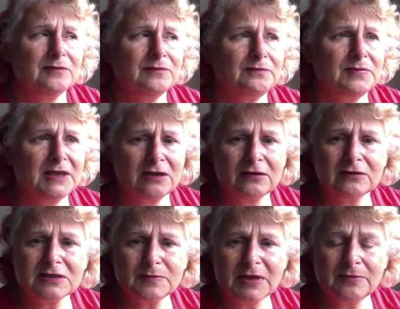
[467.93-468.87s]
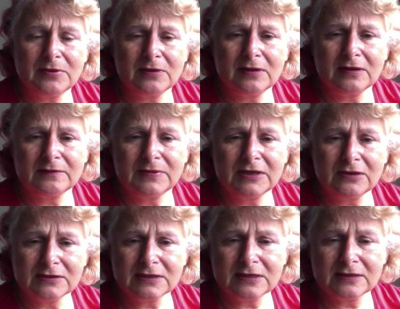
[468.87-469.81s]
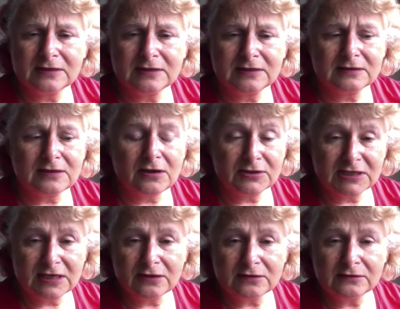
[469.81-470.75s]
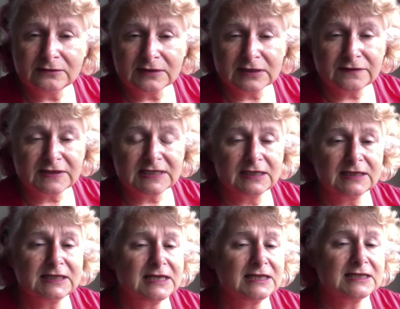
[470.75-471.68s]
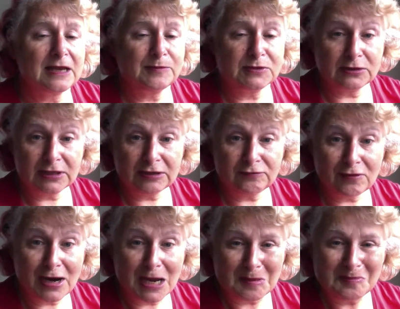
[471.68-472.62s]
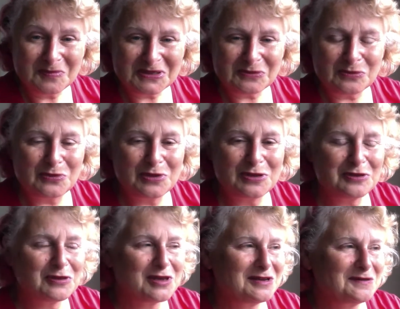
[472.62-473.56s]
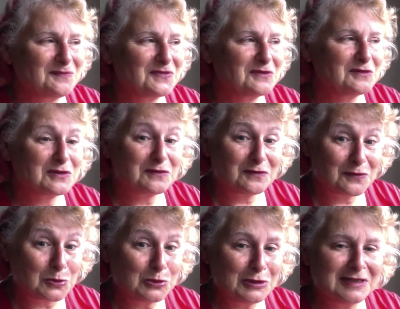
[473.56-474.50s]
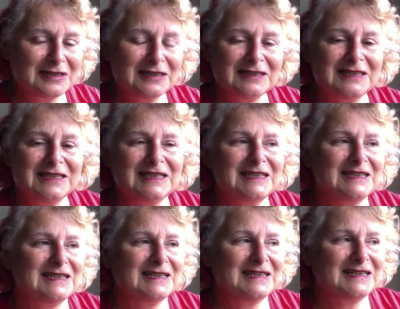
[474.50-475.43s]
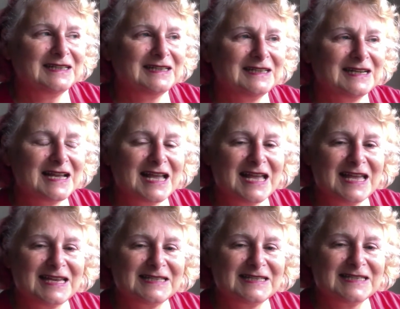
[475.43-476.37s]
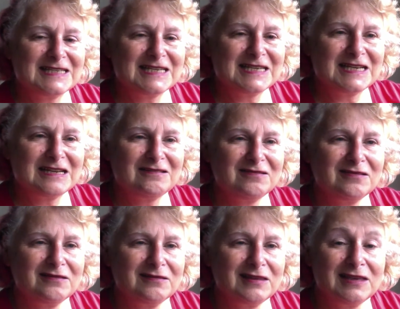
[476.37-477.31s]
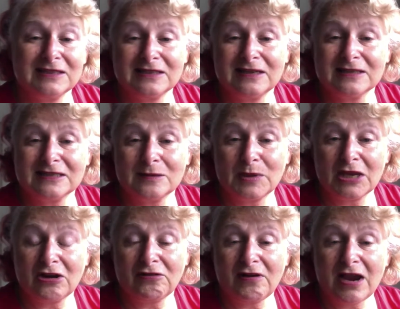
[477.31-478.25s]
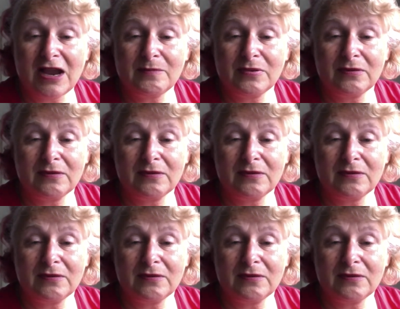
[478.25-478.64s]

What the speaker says: because this facility is absolutely rammed with, it's full, and the internet's a bit crap.